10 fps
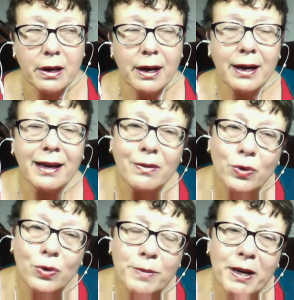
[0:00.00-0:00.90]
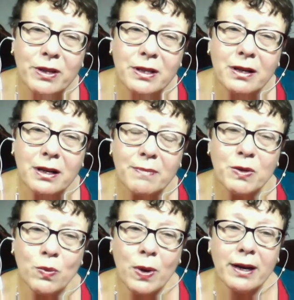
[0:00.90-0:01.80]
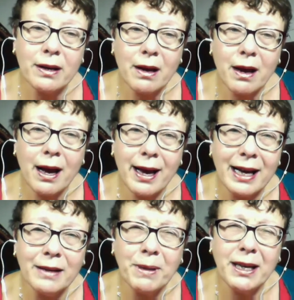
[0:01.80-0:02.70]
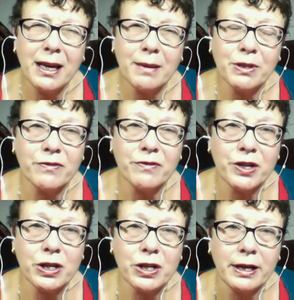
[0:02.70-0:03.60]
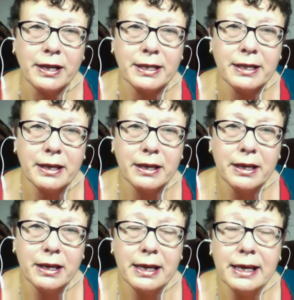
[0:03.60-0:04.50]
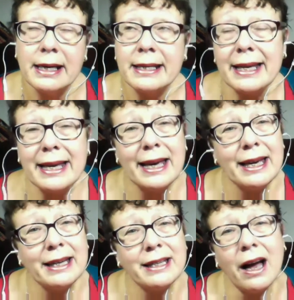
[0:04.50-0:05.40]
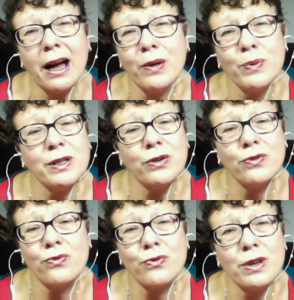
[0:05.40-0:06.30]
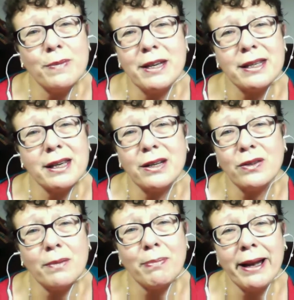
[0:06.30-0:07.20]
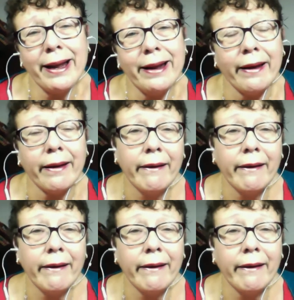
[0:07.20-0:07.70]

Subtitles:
And I thought about the times when I had been able to visualize. As a kid, I was the dreamiest kid on the planet.